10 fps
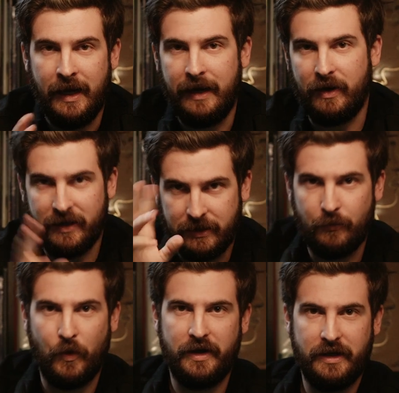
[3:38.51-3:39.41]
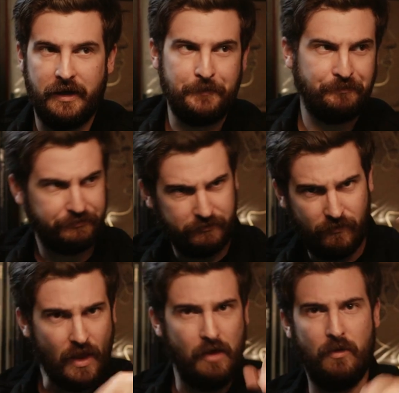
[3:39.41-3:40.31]
anyway, wanted to
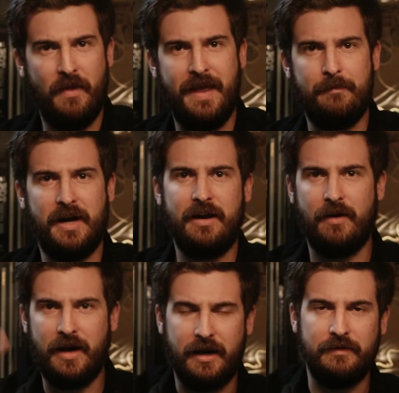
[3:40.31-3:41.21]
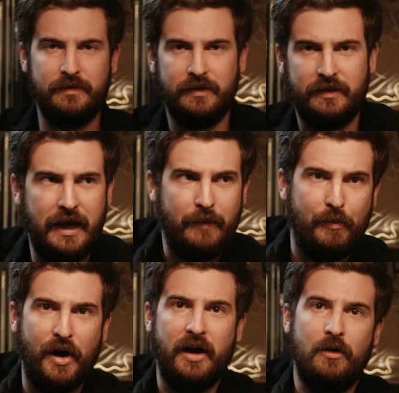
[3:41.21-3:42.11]
run that by you. I came
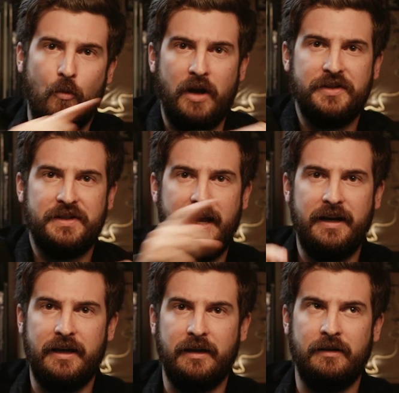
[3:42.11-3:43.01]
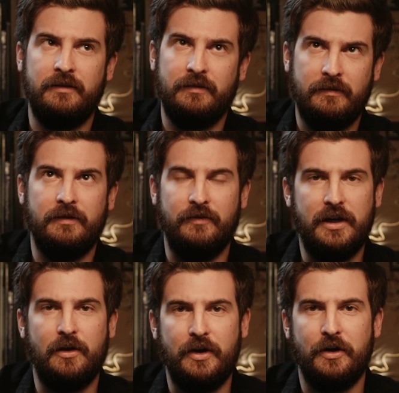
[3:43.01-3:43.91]
upon it whilst editing the
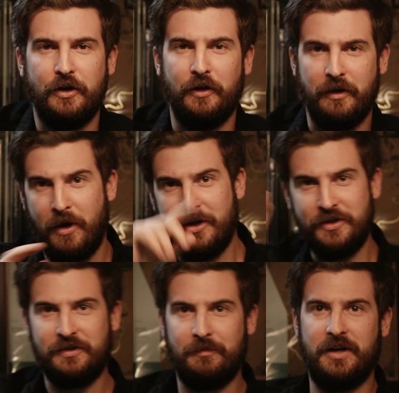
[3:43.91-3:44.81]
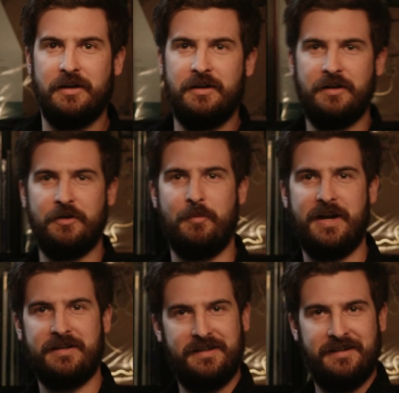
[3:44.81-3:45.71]
video that you're currently watching, so I'm going to go
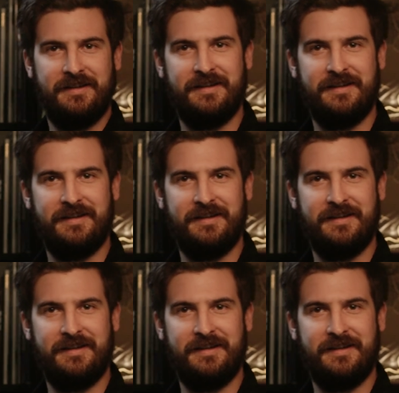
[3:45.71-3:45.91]
back to...